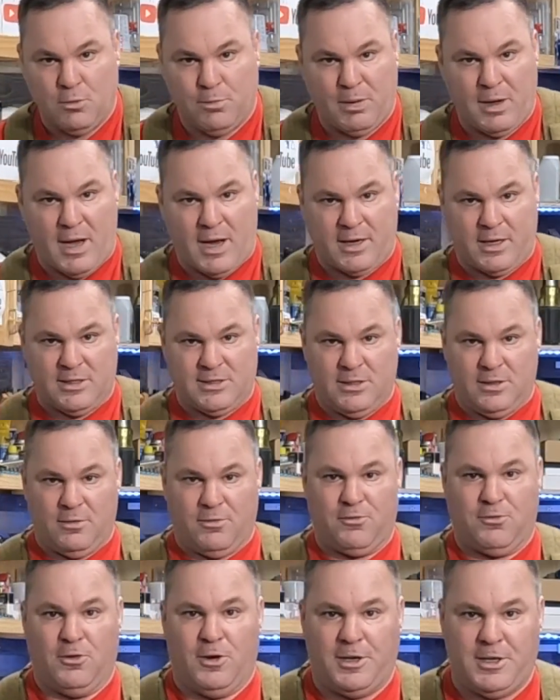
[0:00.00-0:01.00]
pockets in the
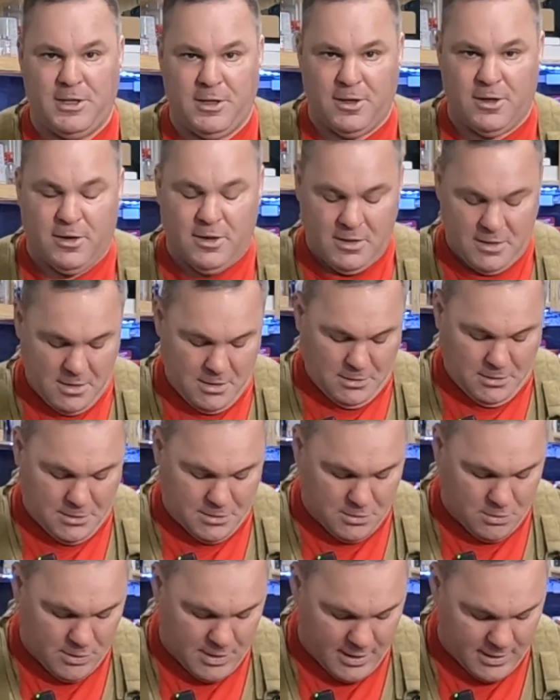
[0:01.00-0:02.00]
front here to
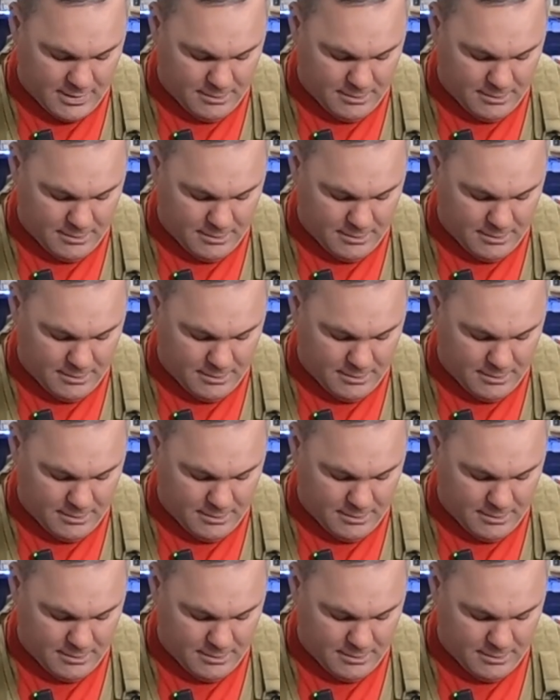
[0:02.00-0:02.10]
do that.